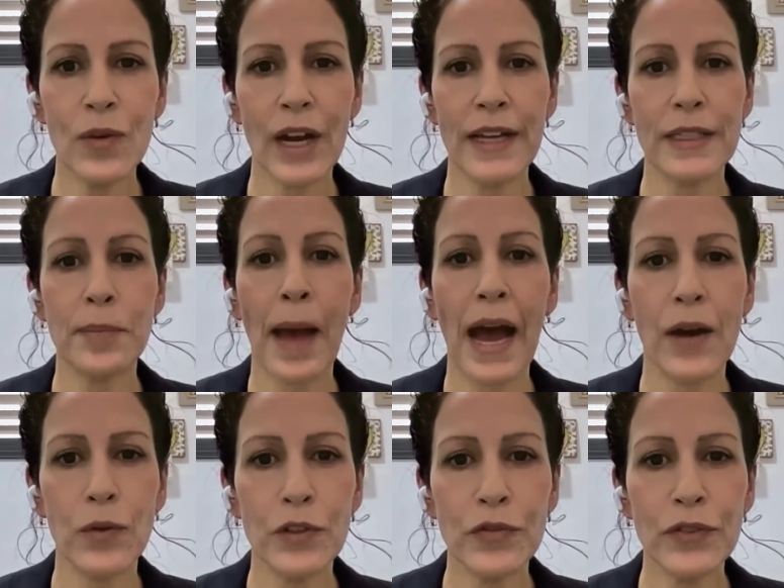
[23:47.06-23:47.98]
as
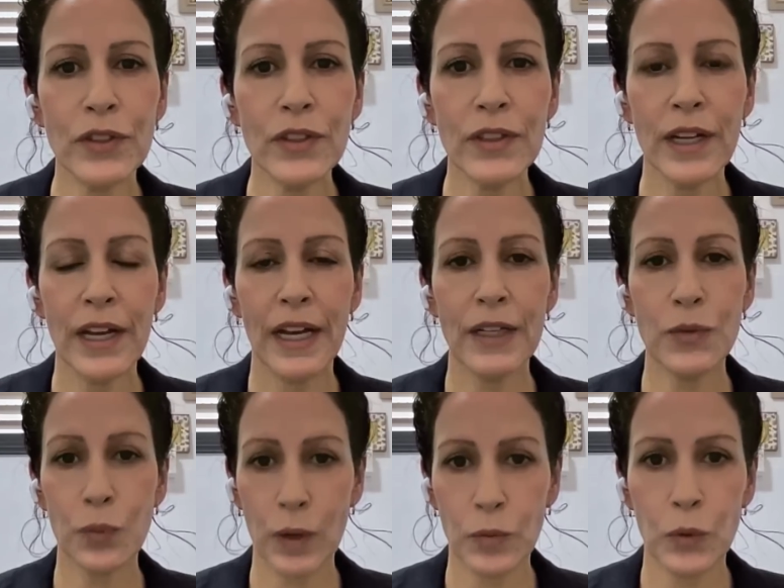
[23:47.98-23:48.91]
powerful
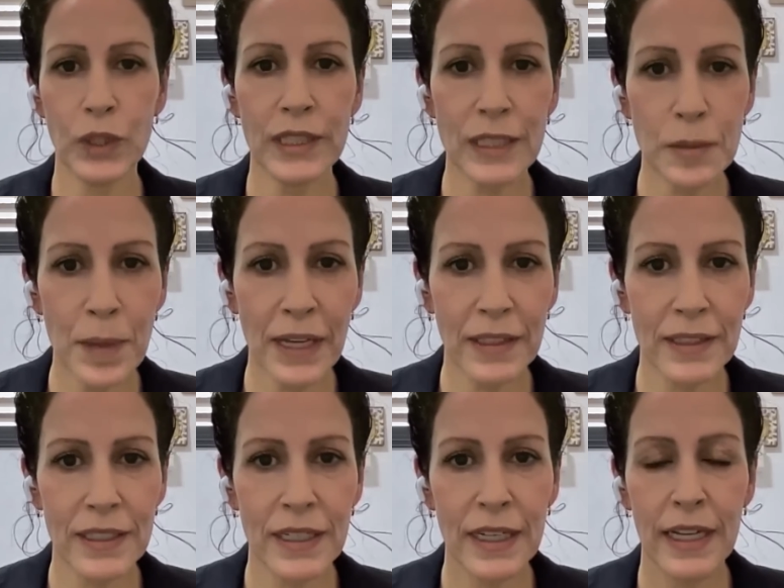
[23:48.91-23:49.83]
as one would
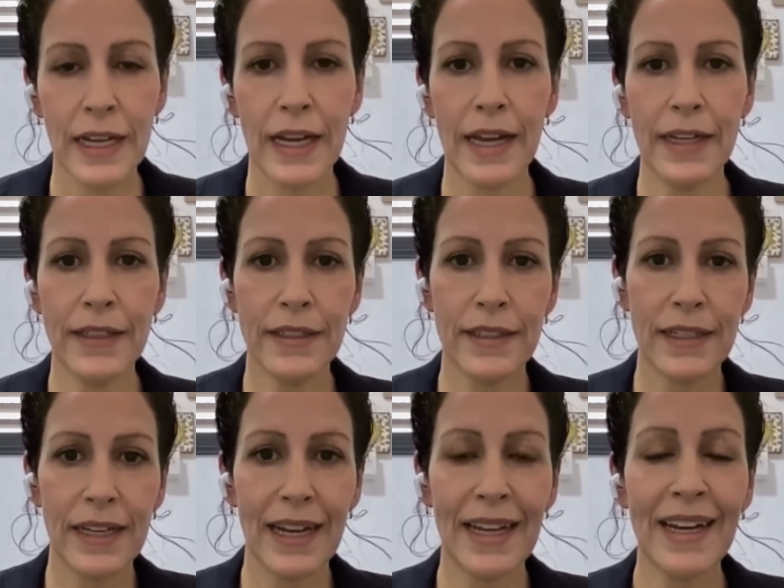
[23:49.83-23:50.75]
expect. And
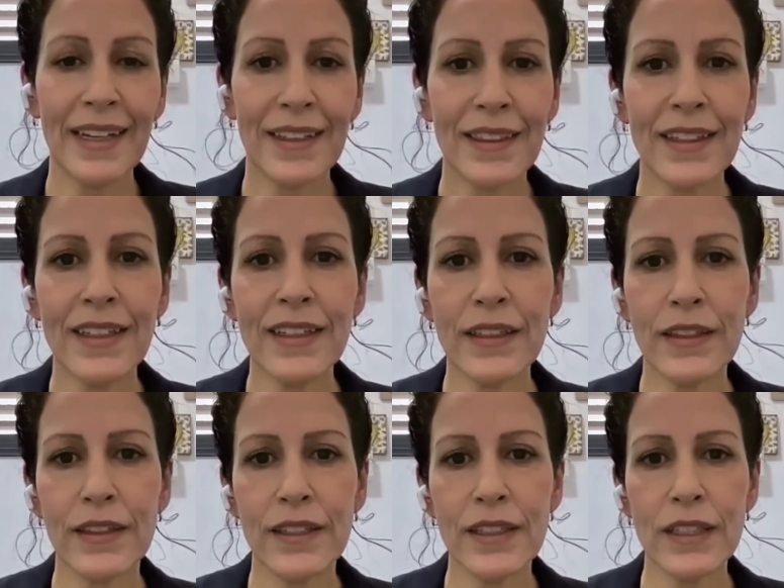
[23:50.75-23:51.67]
I think
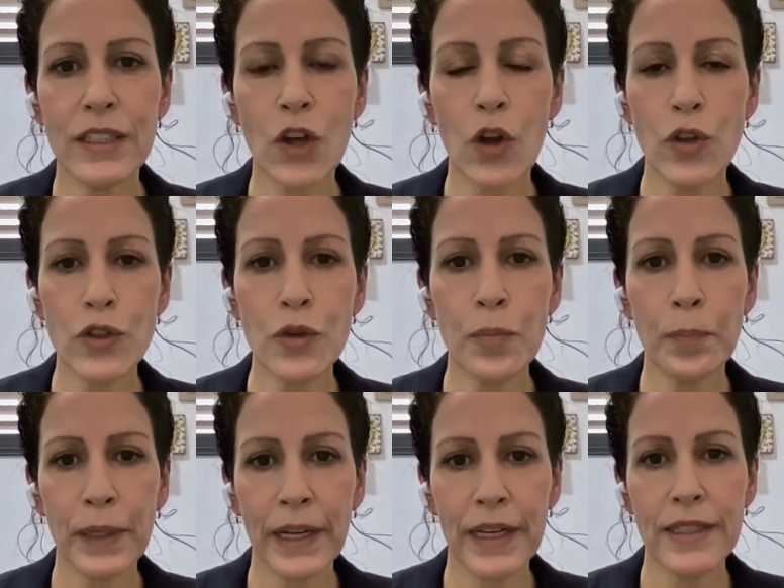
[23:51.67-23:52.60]
this also
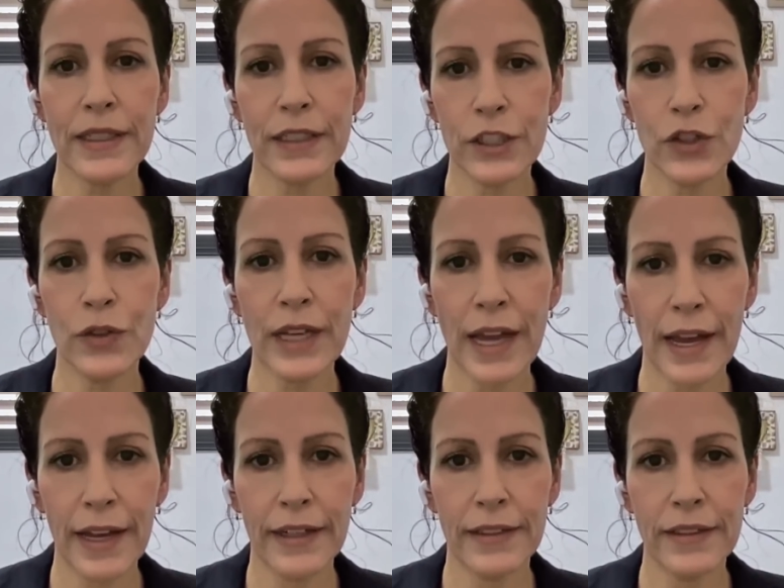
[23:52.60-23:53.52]
plays into the
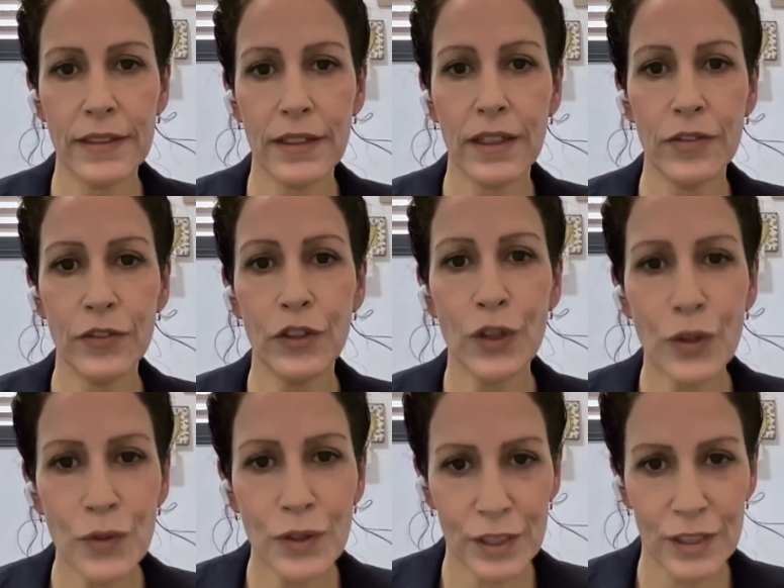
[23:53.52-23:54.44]
hands of the
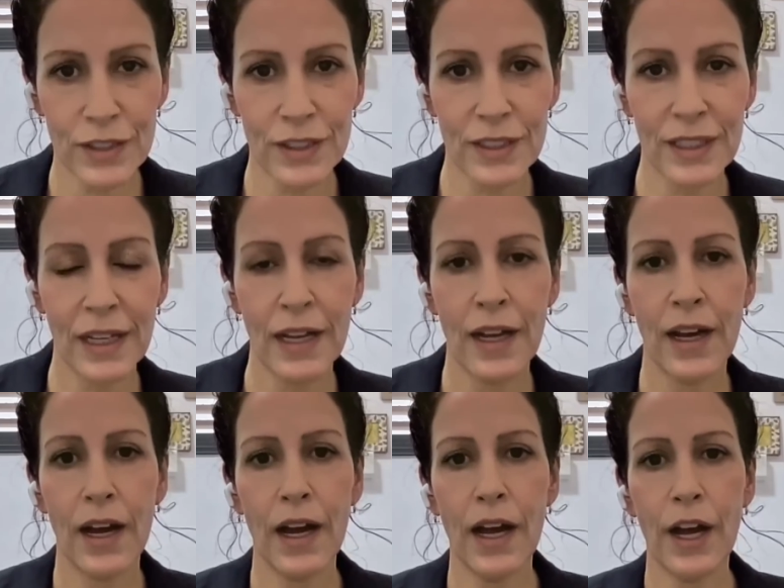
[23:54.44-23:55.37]
Houthis.
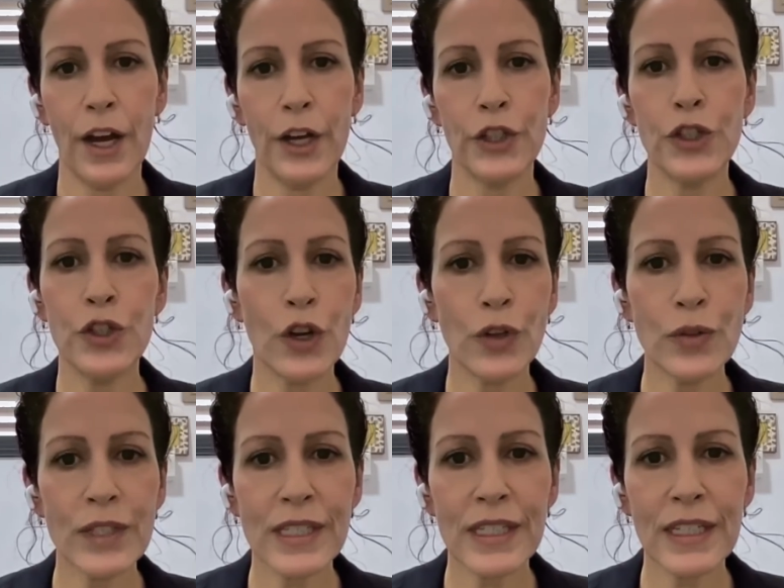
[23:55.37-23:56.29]
You
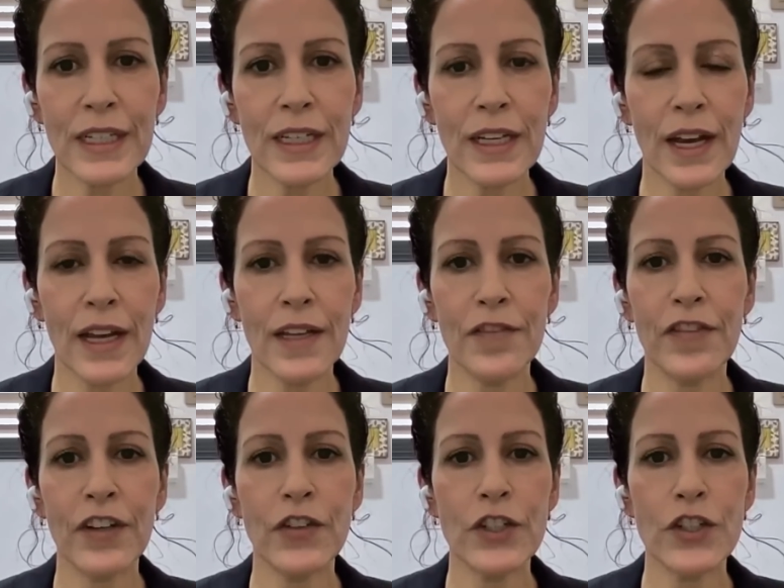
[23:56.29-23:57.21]
don't see a
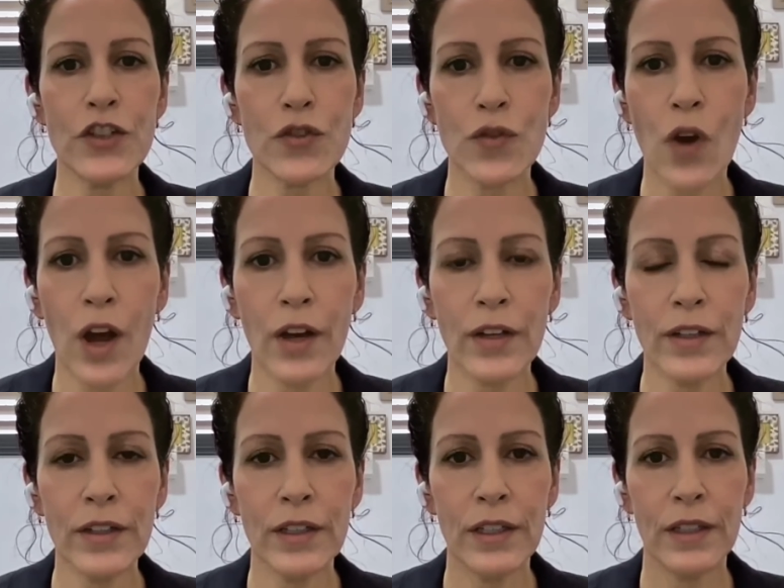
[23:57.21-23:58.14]
very
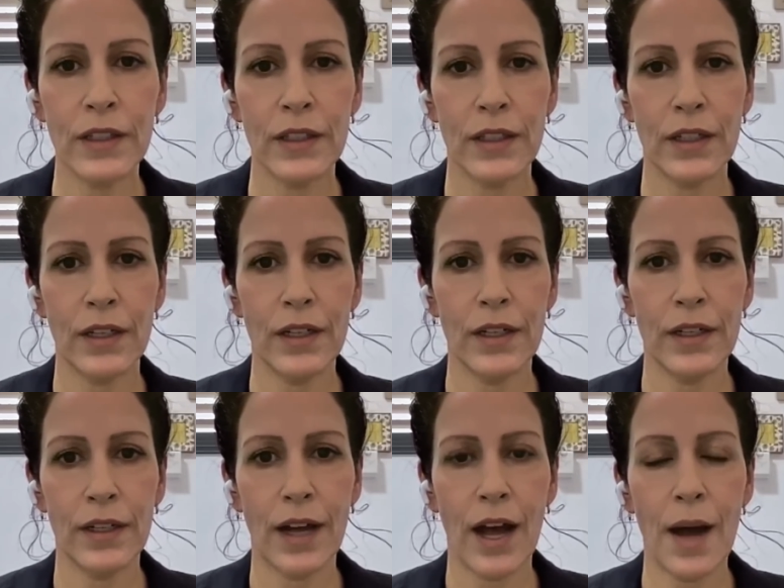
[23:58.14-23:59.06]
strong
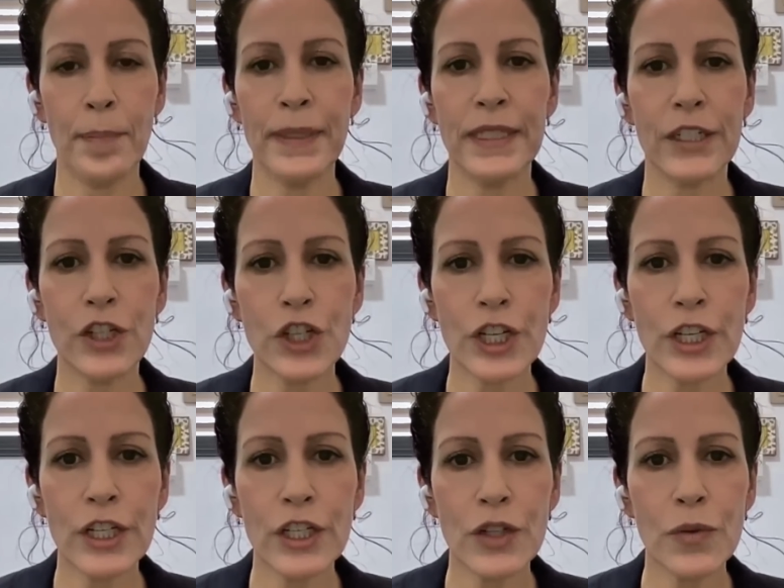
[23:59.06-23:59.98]

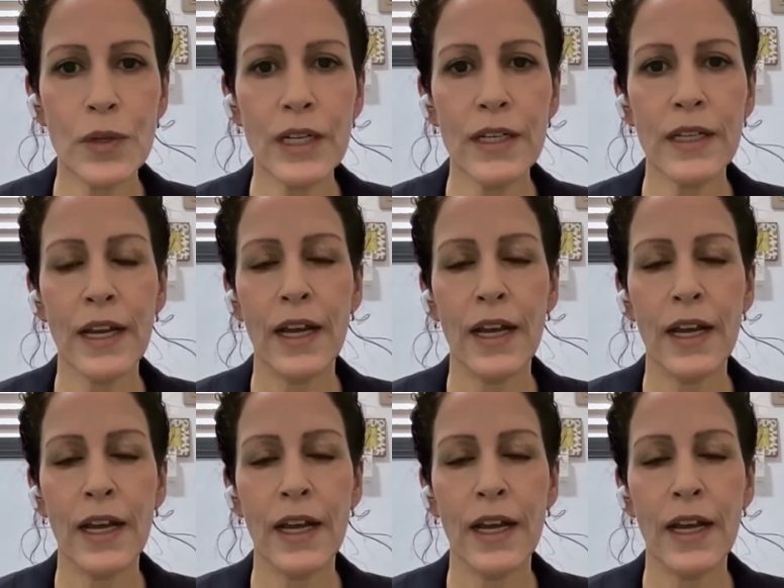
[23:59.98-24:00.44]
opposition to it.